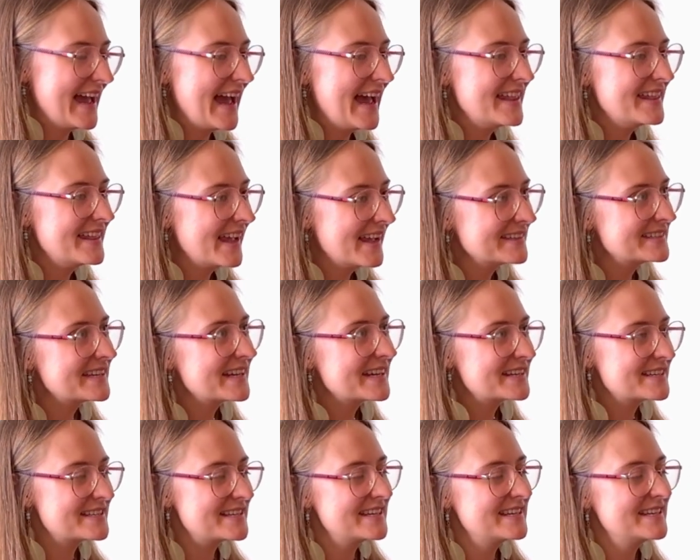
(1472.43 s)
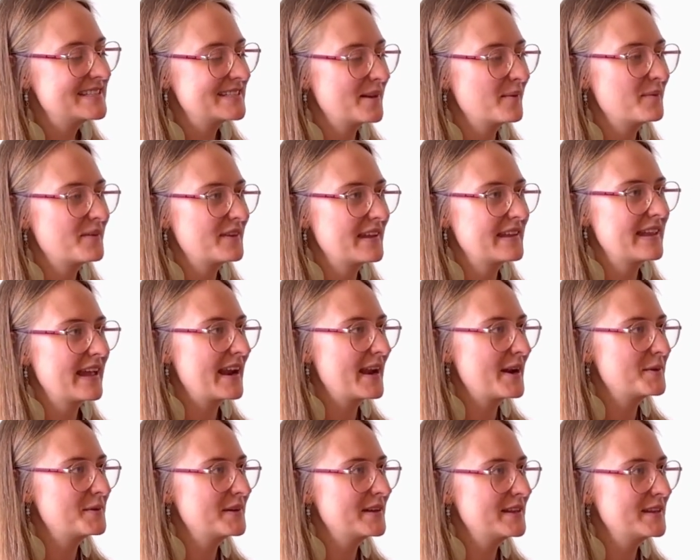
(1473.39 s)
And that's actually something that
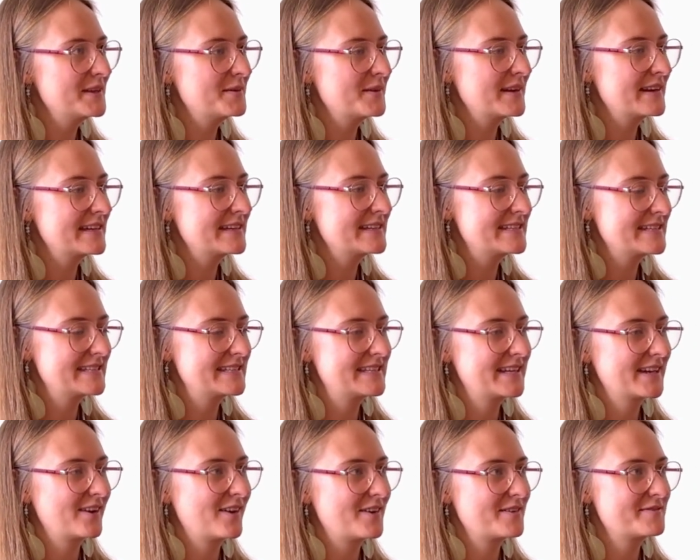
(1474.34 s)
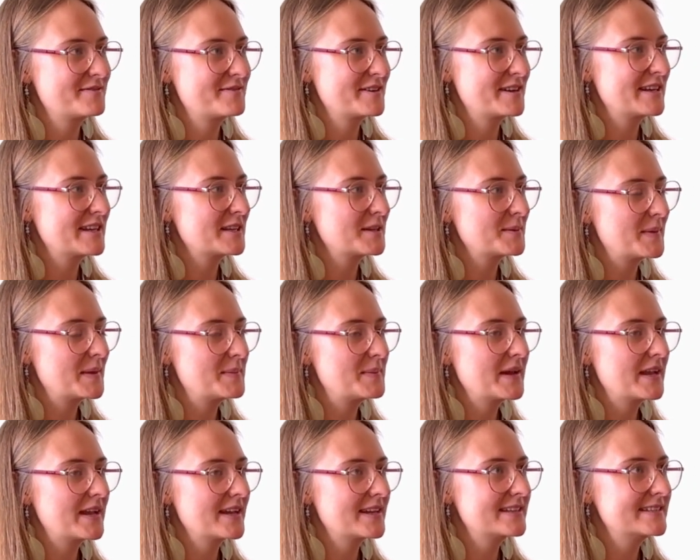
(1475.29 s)
I really want to just stick on for a little bit
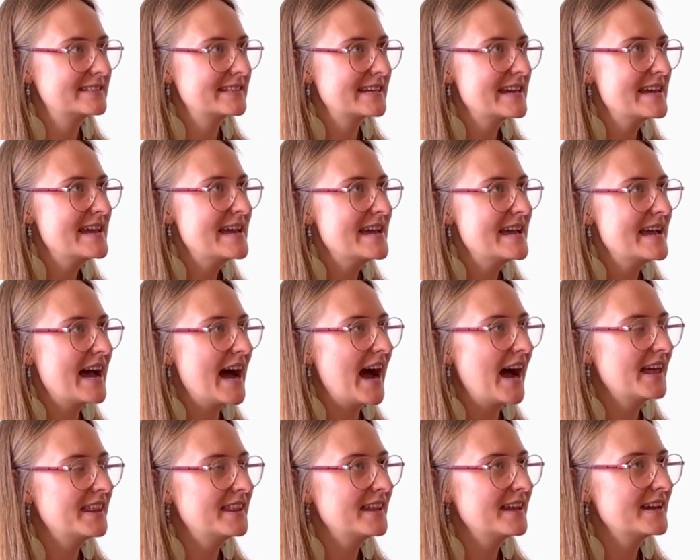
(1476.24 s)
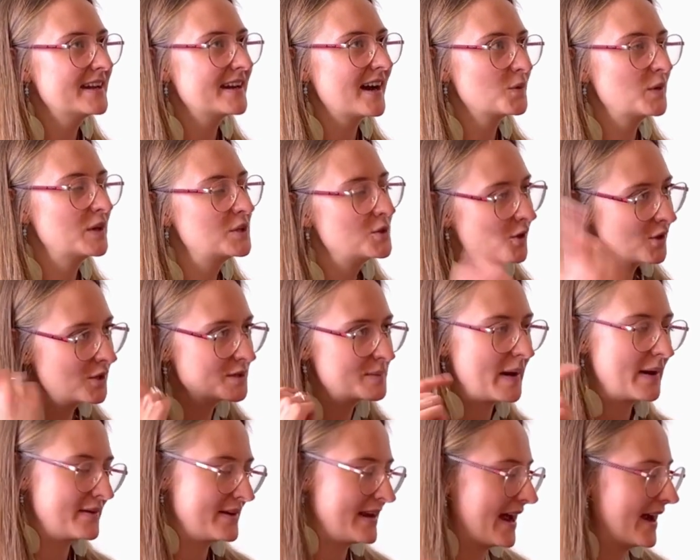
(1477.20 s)
because I think we talked
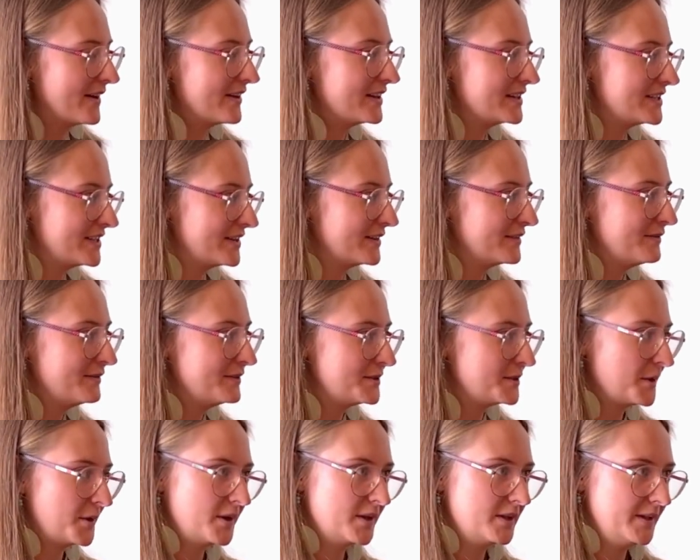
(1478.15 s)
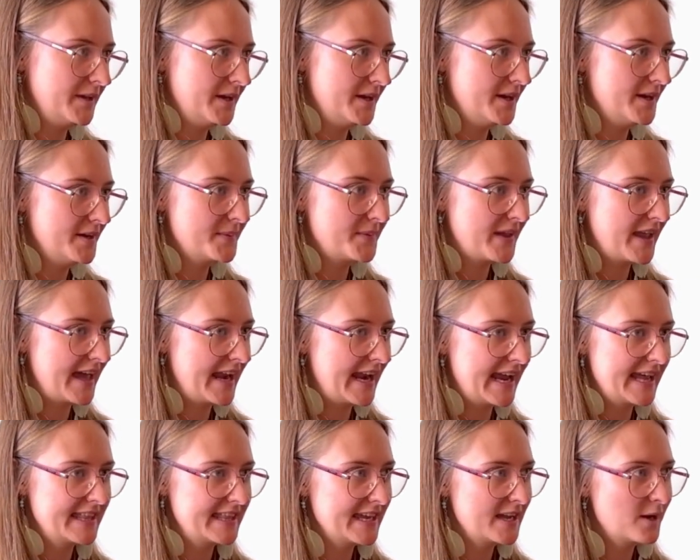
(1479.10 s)
about narratives earlier.
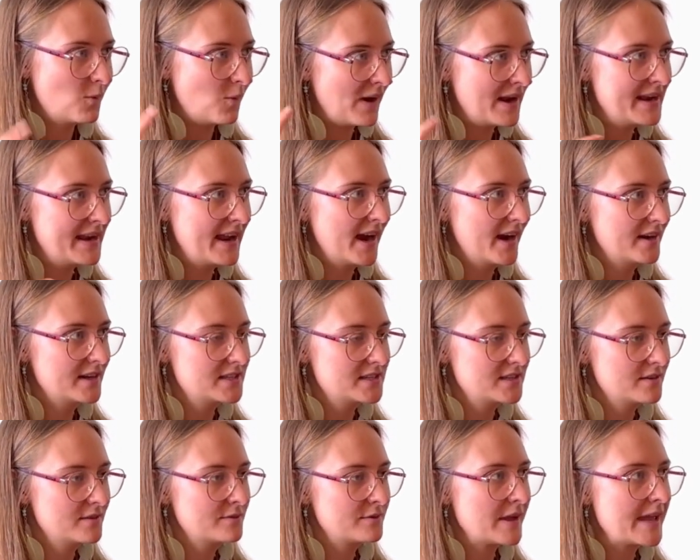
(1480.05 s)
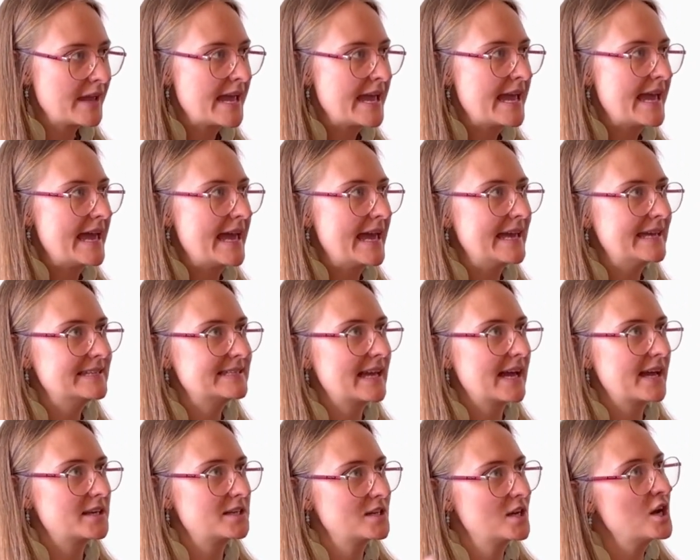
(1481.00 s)
And I think one narrative is
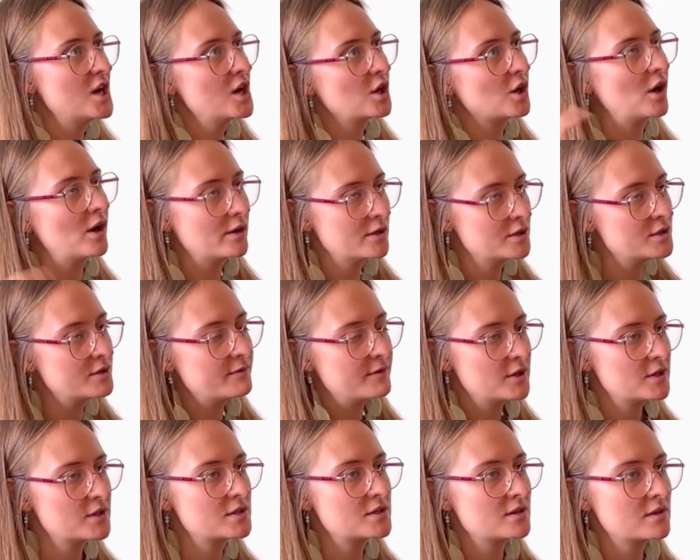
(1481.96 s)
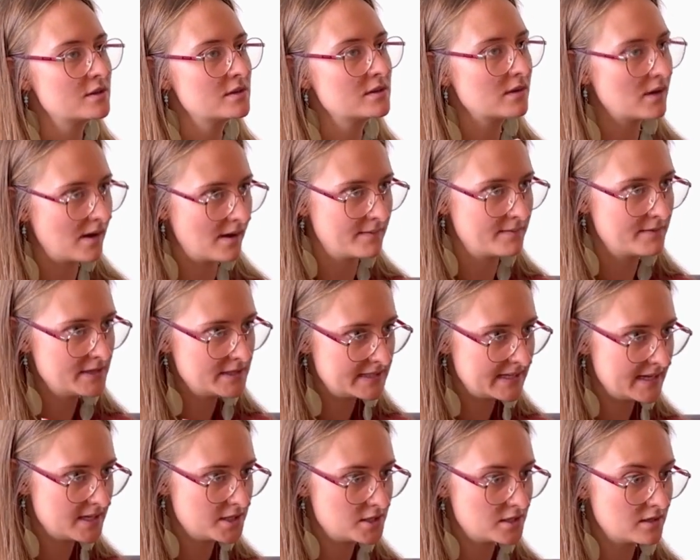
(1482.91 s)
that controversial
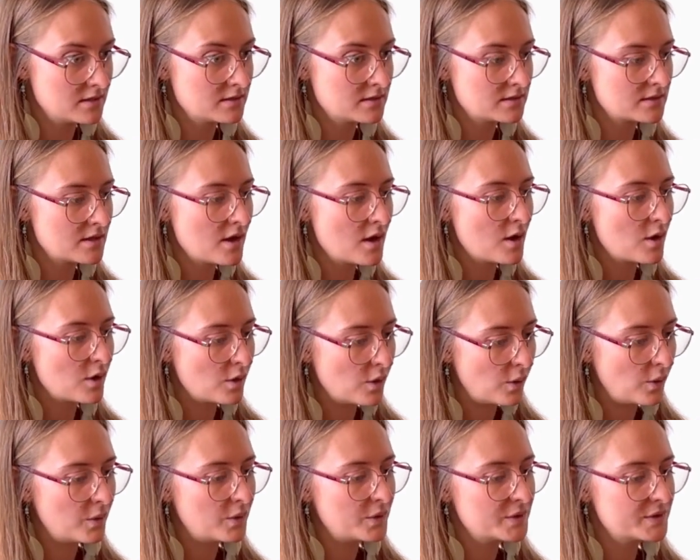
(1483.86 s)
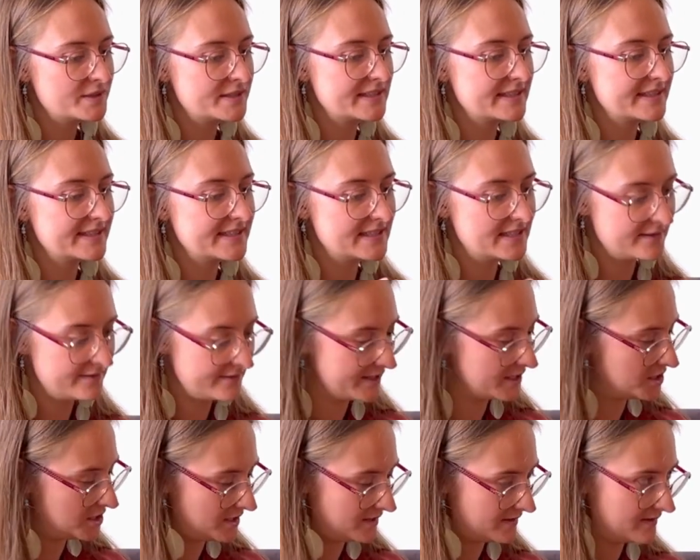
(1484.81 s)
conversations cause
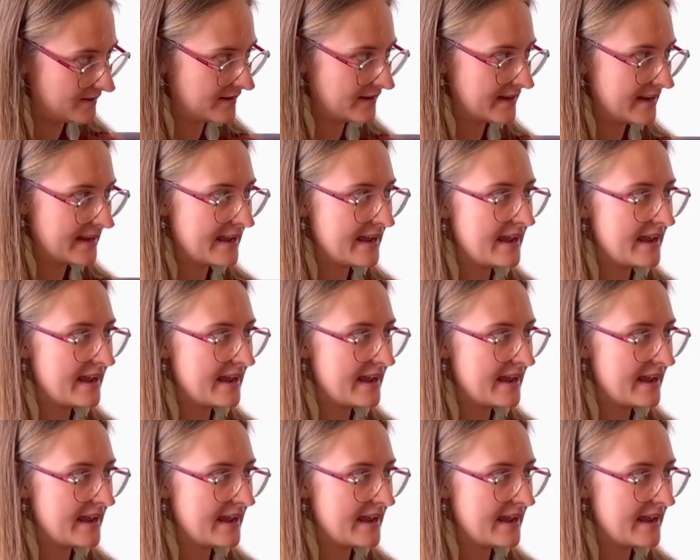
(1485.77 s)
division.